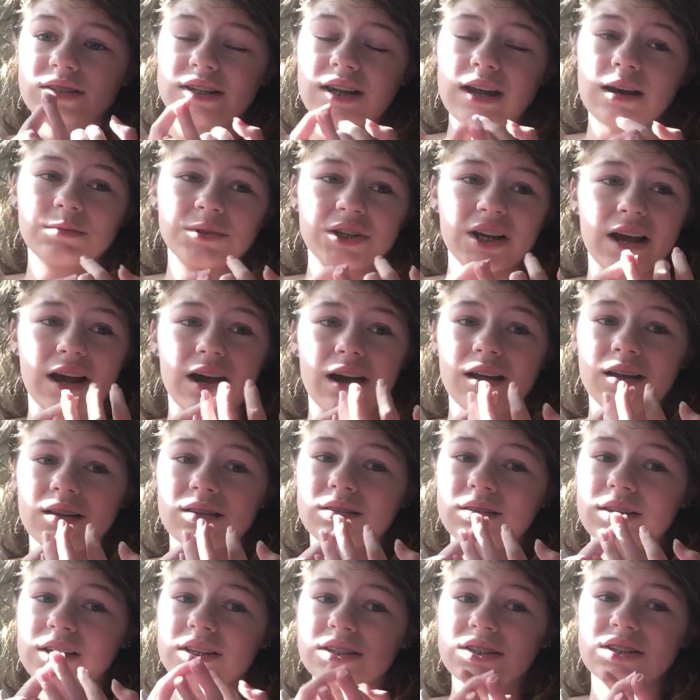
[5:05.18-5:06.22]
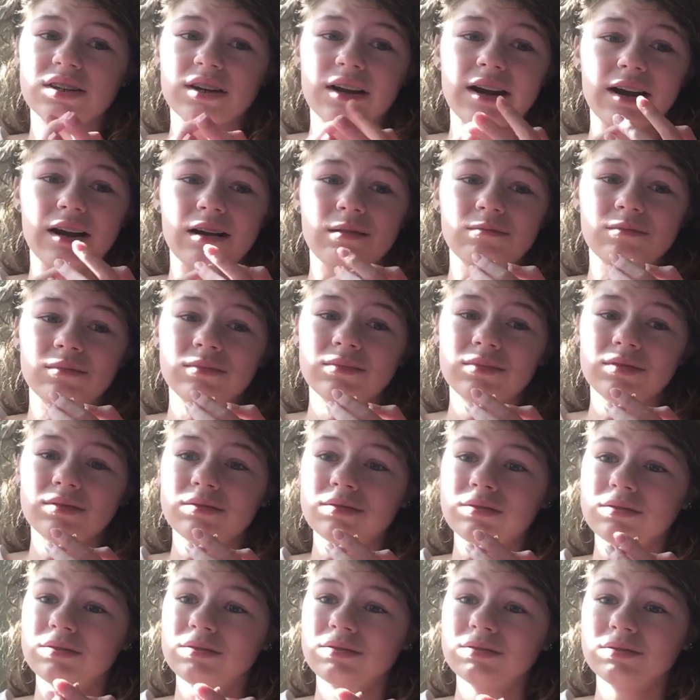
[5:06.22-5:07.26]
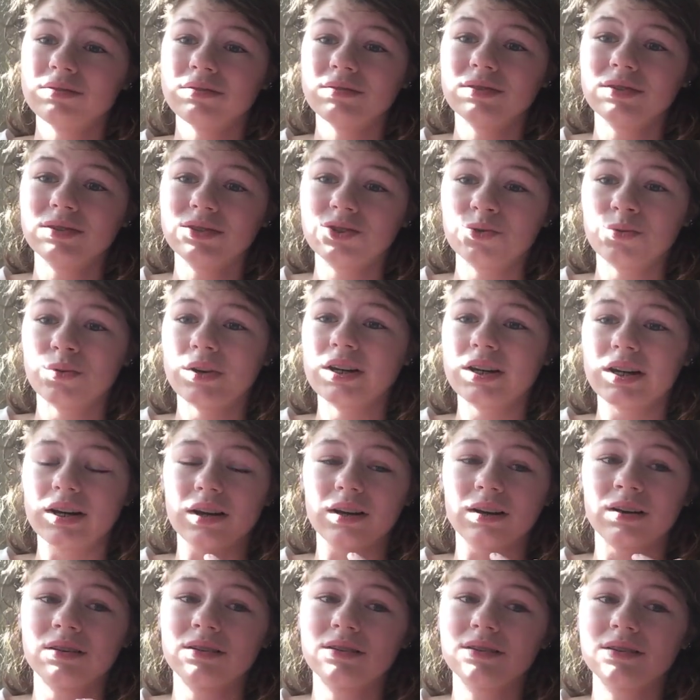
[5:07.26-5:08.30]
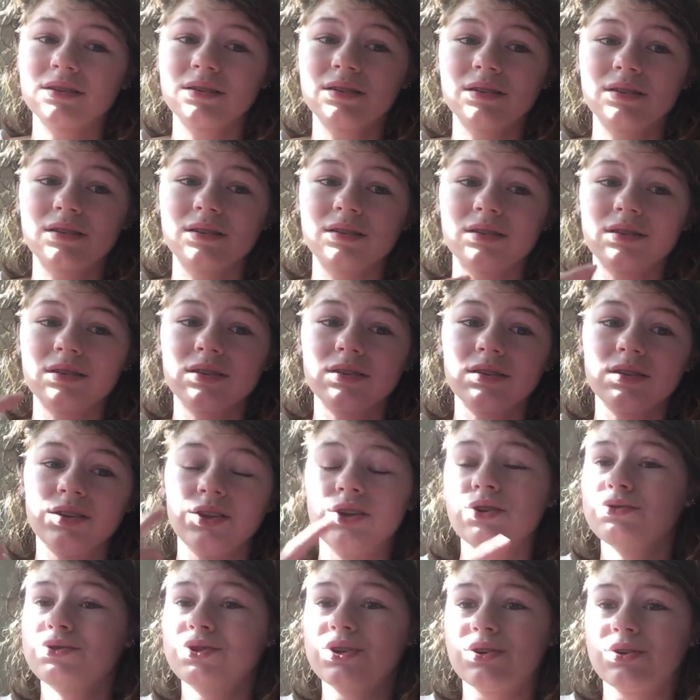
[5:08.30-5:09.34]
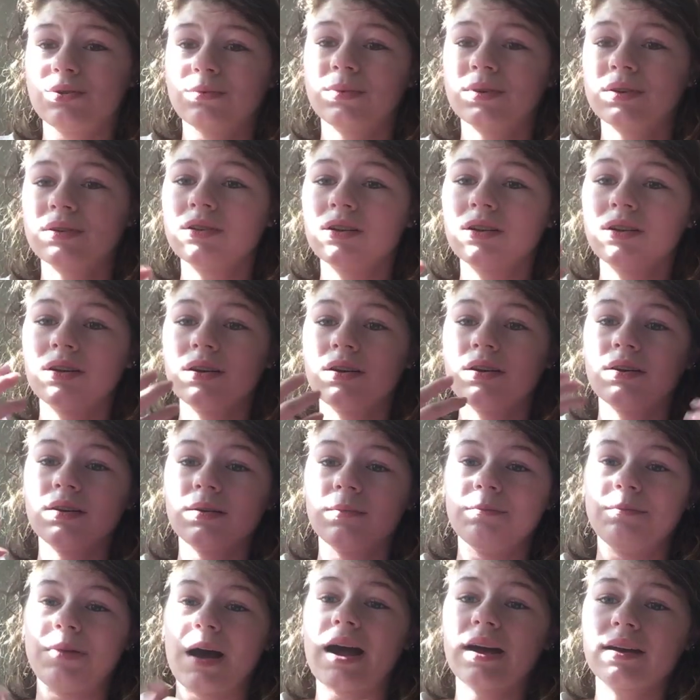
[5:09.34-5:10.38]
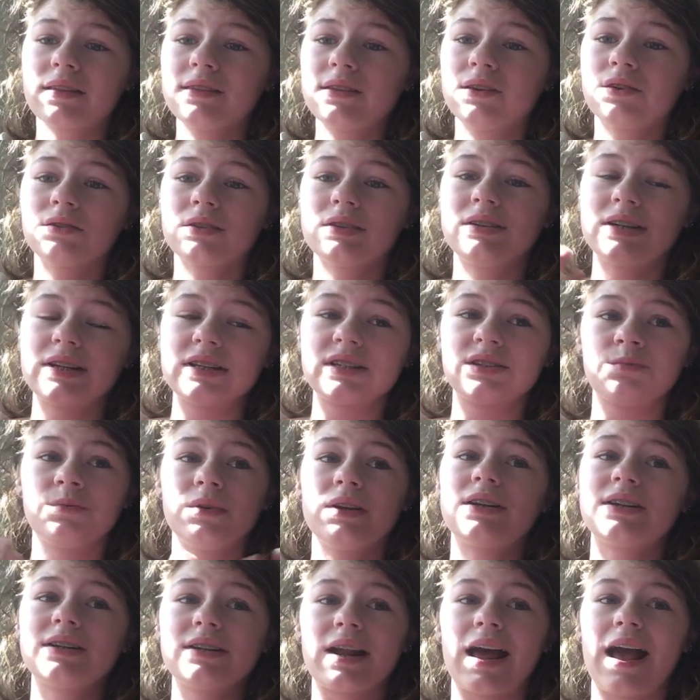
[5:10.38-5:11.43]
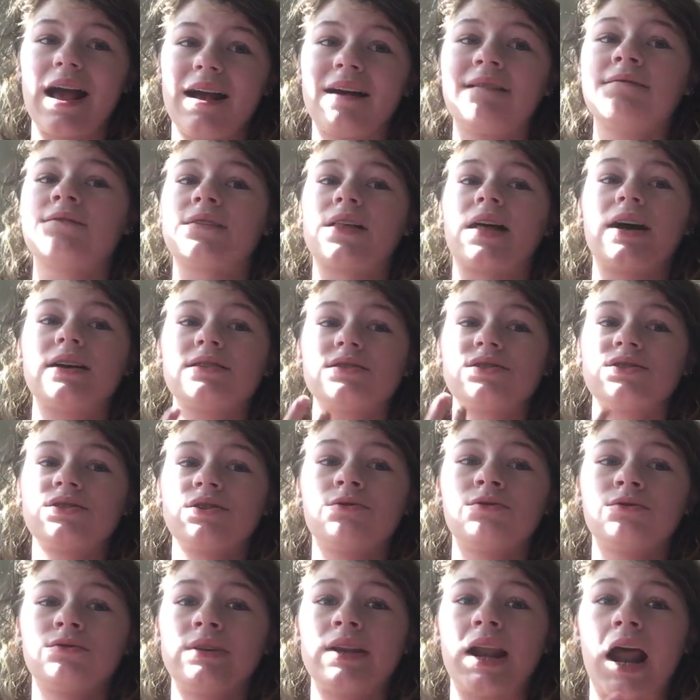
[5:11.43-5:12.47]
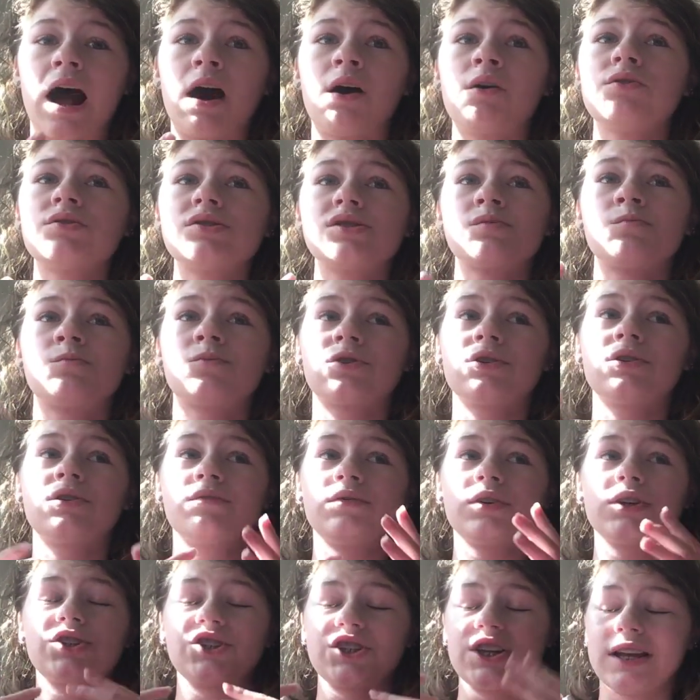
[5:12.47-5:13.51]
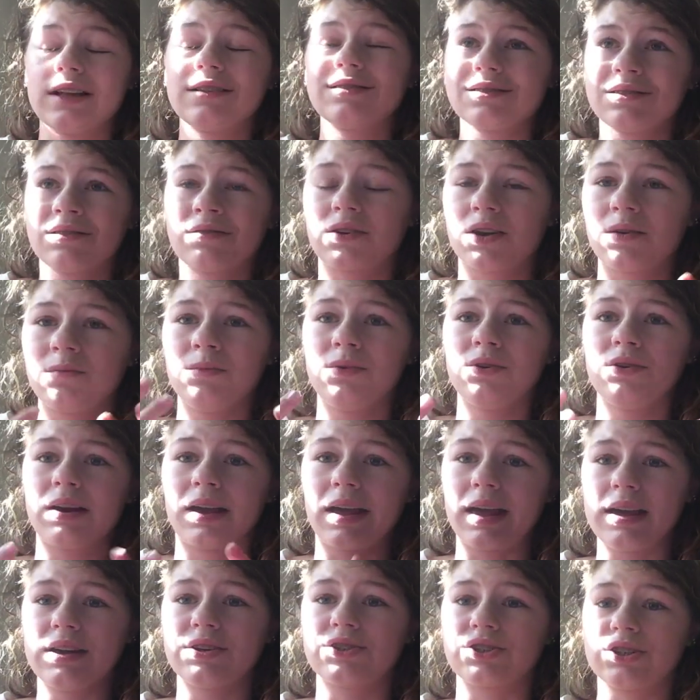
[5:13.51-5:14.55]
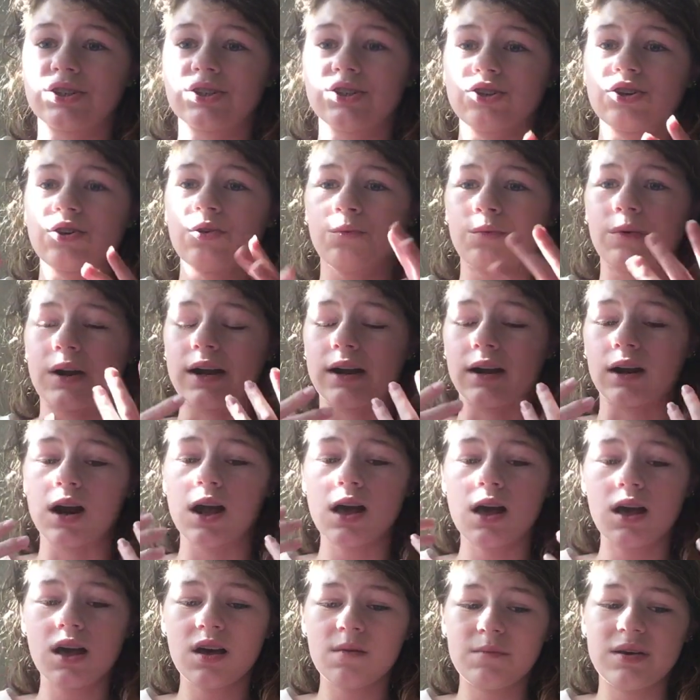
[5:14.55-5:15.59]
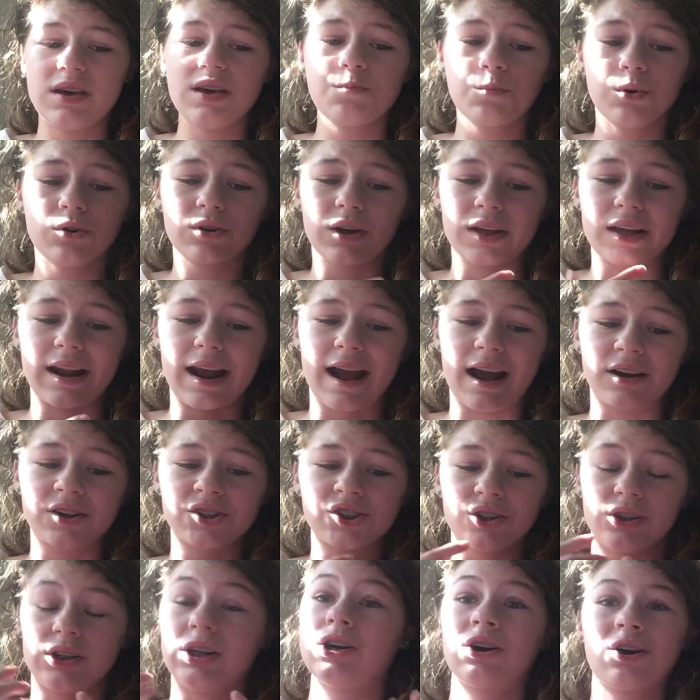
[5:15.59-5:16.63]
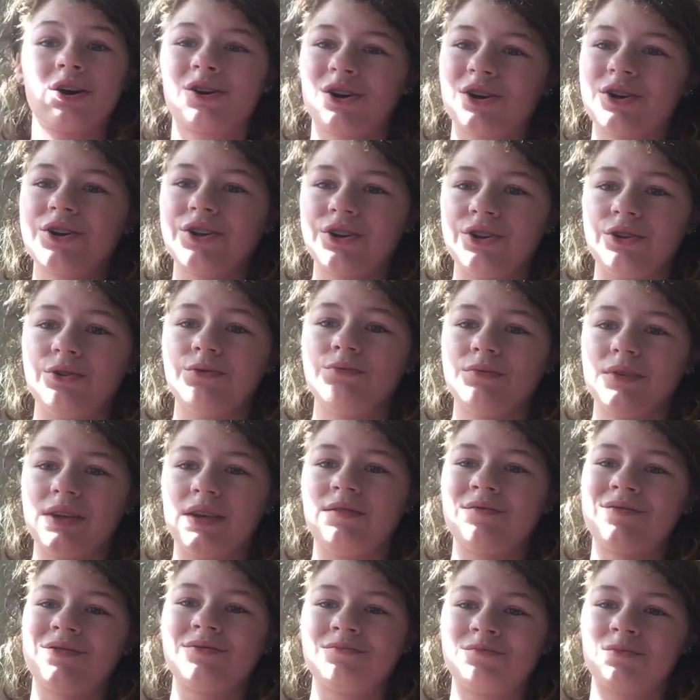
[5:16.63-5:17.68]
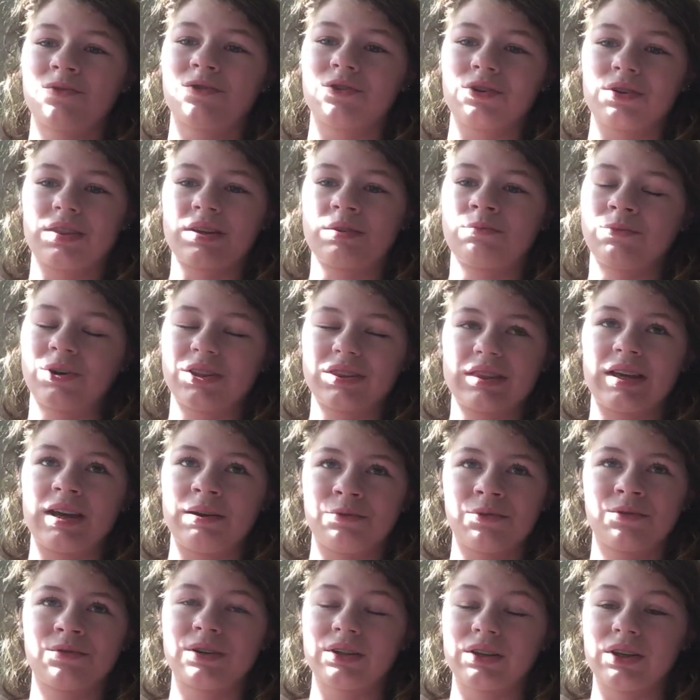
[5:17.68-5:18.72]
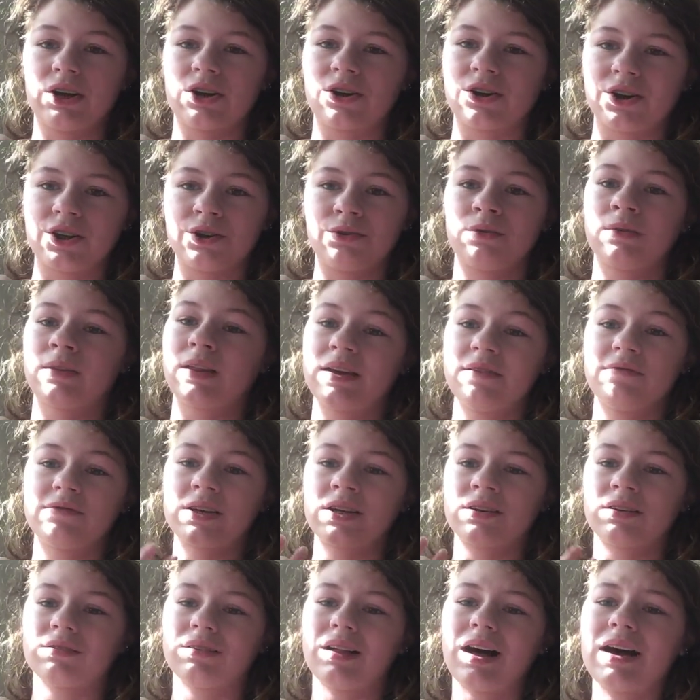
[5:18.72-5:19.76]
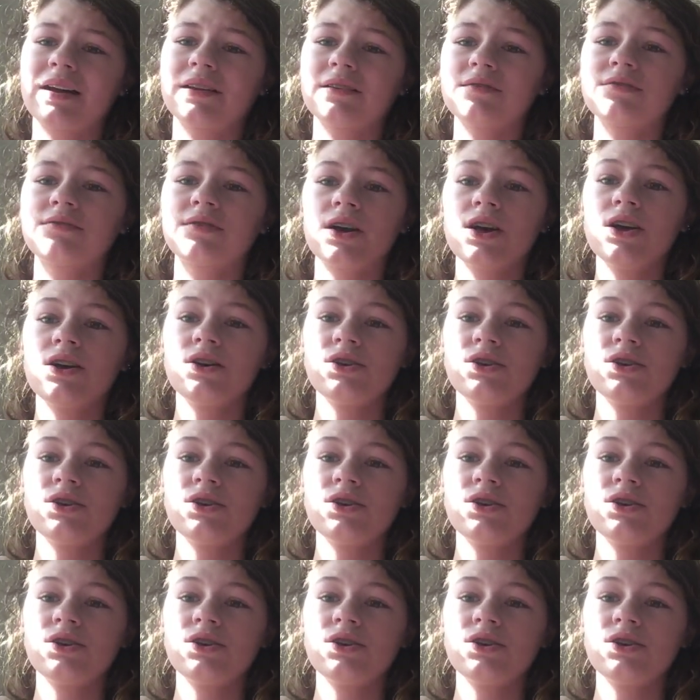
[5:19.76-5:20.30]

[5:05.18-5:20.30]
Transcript: Snapchat, Instagram, Twitter, YouTube. Back in the olden days, we didn't have that, so now there's more of a chance of communication to where people can actually hurt you even more than what they would really hurt you in life. And a lot of